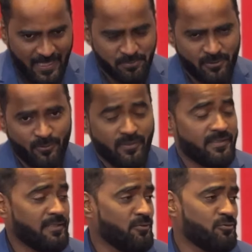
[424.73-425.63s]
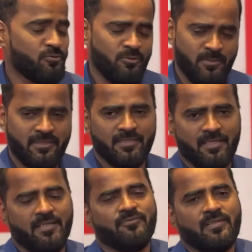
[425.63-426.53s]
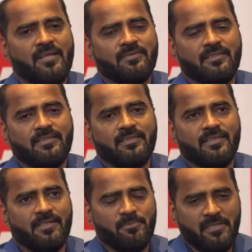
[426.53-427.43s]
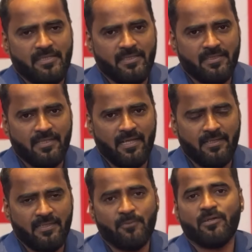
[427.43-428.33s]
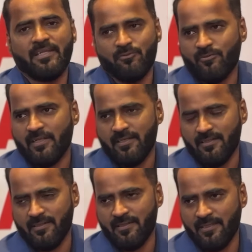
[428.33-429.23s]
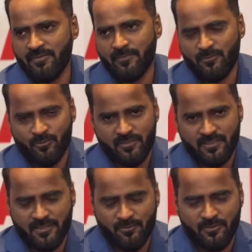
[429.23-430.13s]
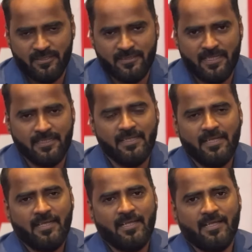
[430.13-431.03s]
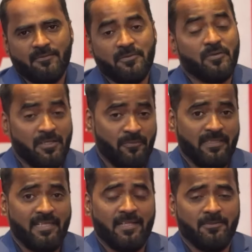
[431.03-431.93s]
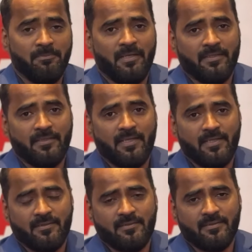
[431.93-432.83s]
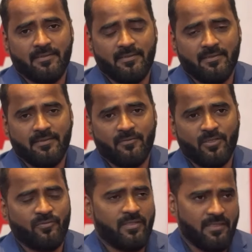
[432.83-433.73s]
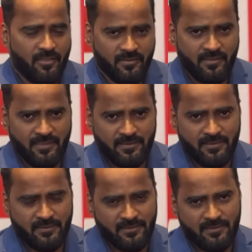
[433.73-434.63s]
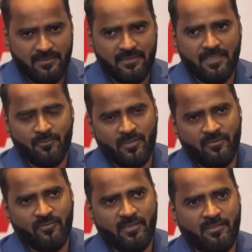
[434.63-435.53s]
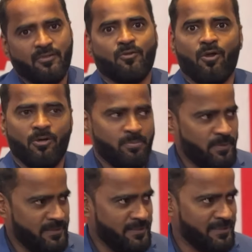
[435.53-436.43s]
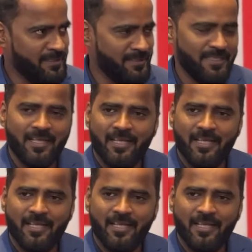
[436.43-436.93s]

Absolutely. Thank you so much, Ganga, for having uh, me here. And I would like to tell uh, everyone who's listening to this that uh, we work with Canam, and they are uh, one of our authorized agencies. They are one of our top agencies.